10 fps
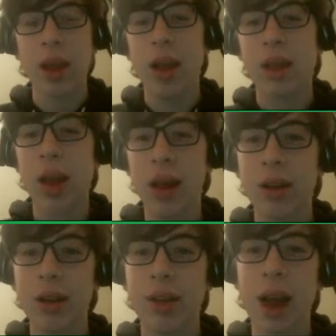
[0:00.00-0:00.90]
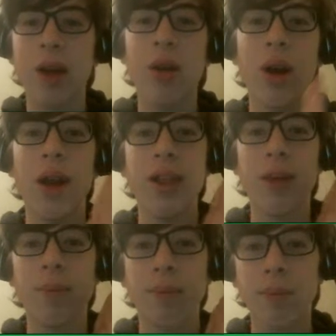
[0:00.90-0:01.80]
Sak Sakurai is
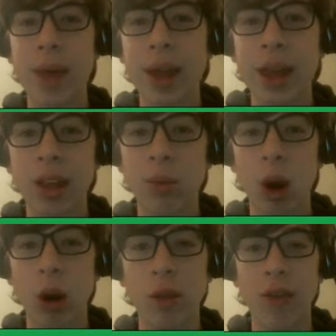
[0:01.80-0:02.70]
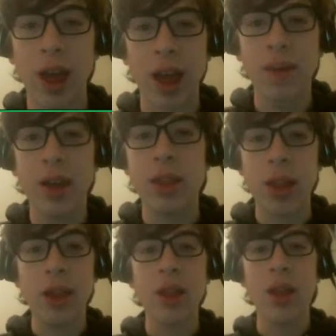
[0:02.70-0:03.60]
a big Kingdom Hearts fan.
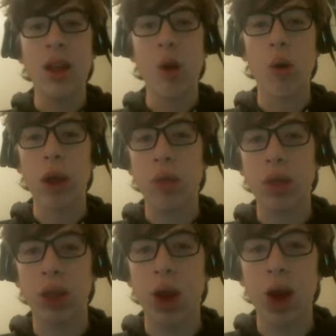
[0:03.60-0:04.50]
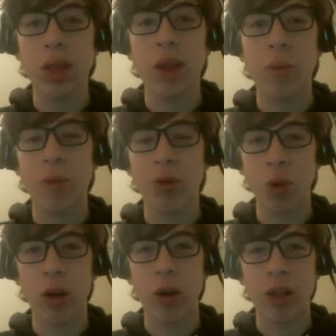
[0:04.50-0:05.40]
Disney is alright with the concept of
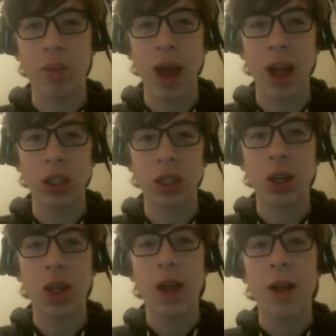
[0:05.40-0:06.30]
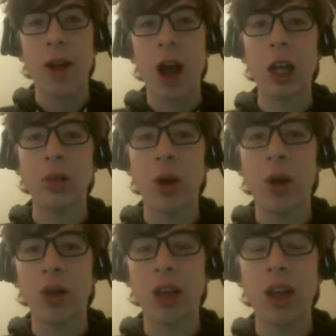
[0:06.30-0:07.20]
Sora and Smash.
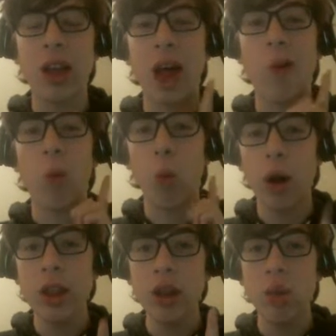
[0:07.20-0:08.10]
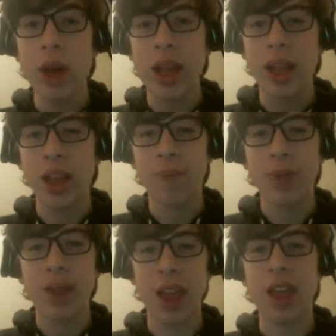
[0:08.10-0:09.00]
Hashimoto deleted that one tweet
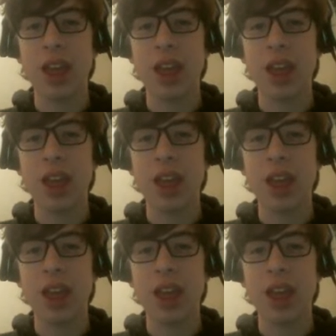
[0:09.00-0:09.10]
saying